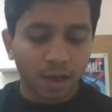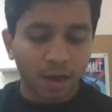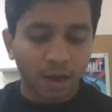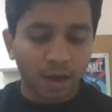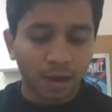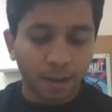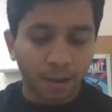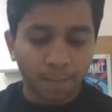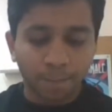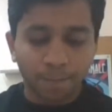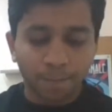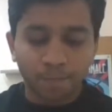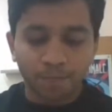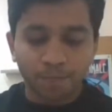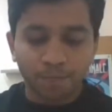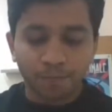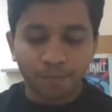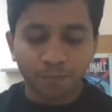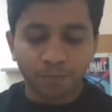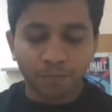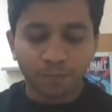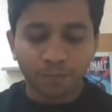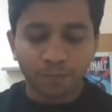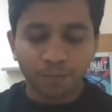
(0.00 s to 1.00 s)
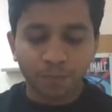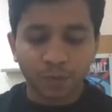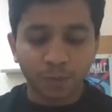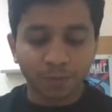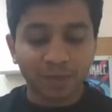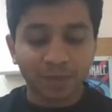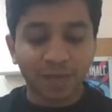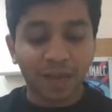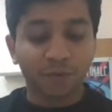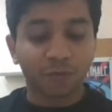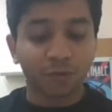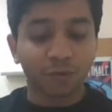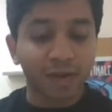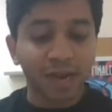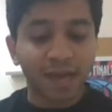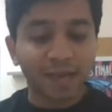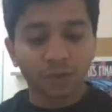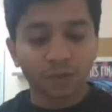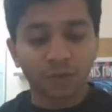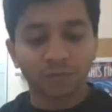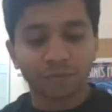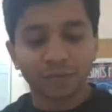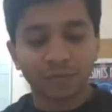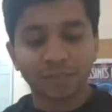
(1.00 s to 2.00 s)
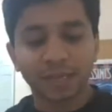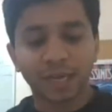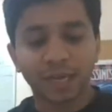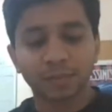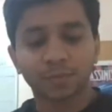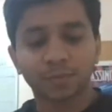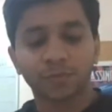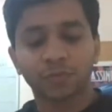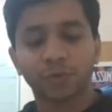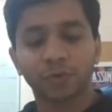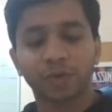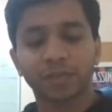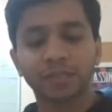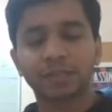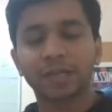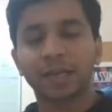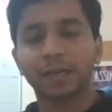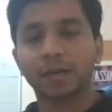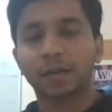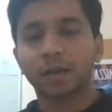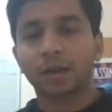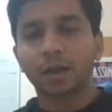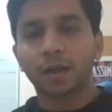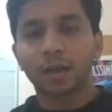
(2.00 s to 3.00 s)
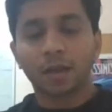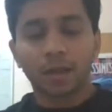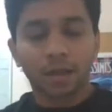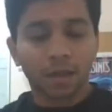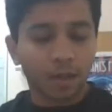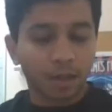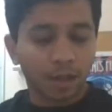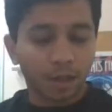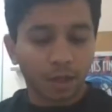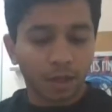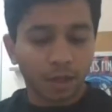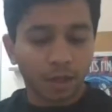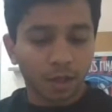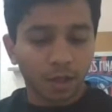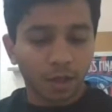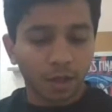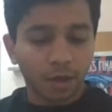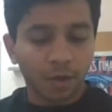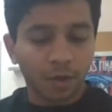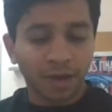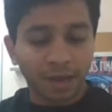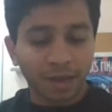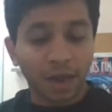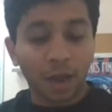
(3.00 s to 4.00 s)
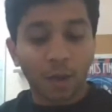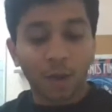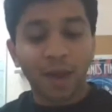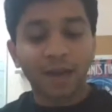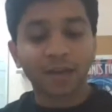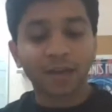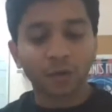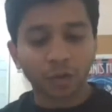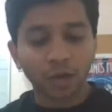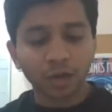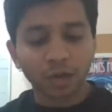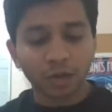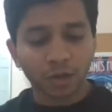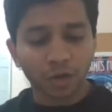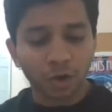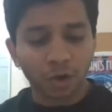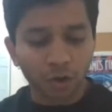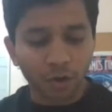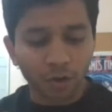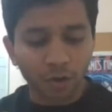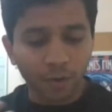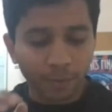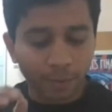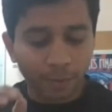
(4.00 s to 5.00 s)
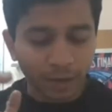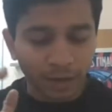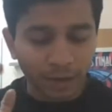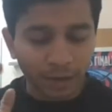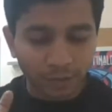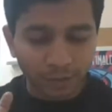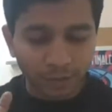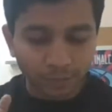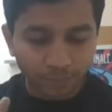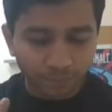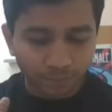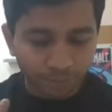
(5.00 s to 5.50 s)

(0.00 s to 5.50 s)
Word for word: Uh, something I would like to emphasize before is that, okay, now I do not know, uh,